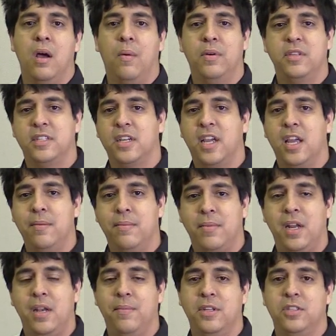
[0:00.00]
once again,
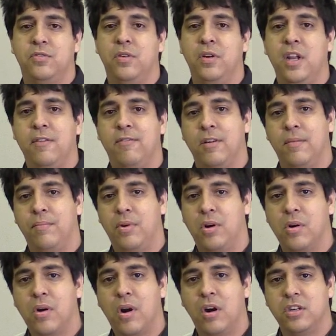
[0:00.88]
my name is Rudy from
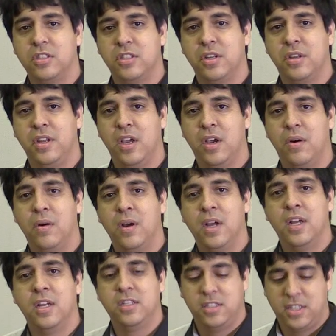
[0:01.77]
Pro Car
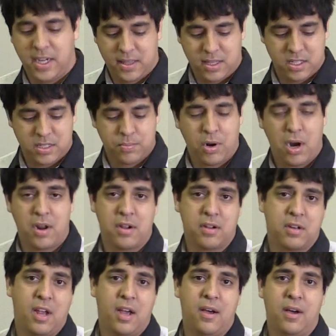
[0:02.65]
Studio. Check this
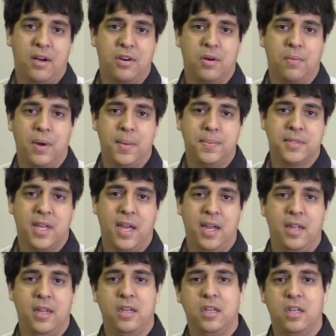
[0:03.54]
product out on our
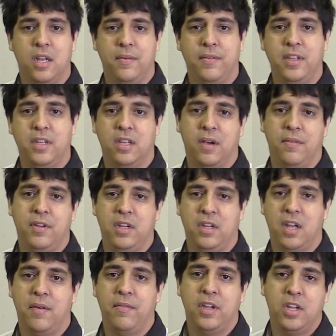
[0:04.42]
website, w w
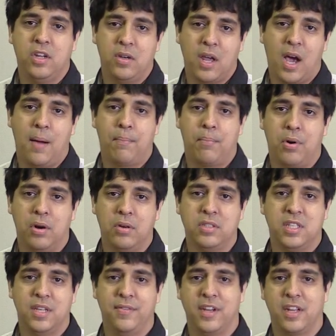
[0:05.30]
w dot pro
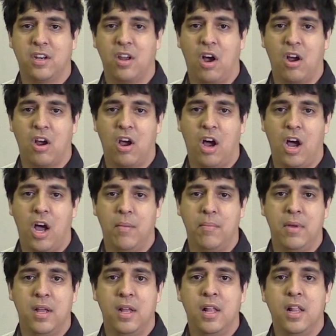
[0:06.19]
civic dot
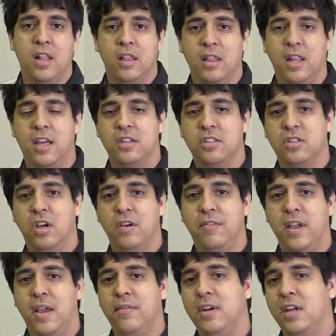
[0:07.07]
com. Let us know
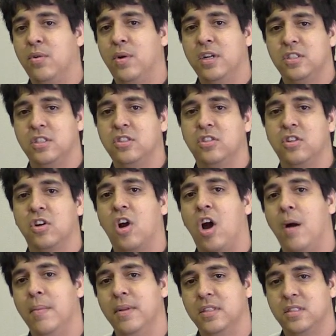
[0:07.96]
if you have any questions or
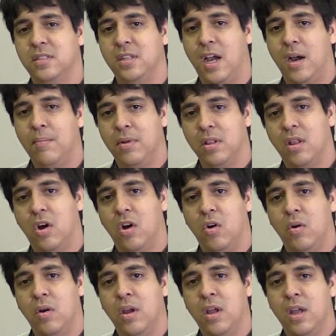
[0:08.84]
comments down
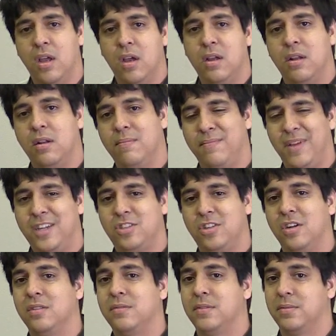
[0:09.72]
below. Make
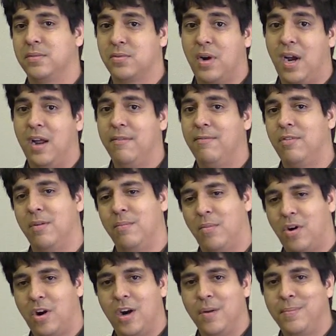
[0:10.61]
sure to subscribe for
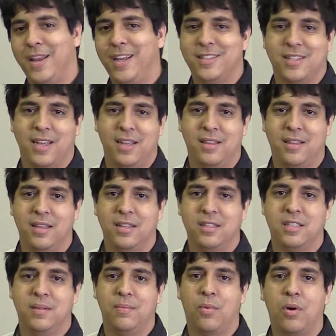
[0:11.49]
more updates like
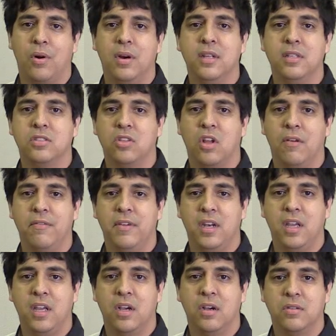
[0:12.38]
this and more install
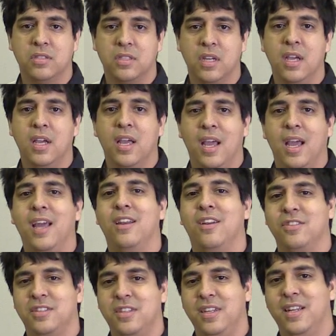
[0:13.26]
videos, and
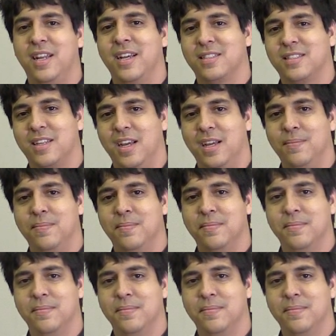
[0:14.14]
I'll see you next time.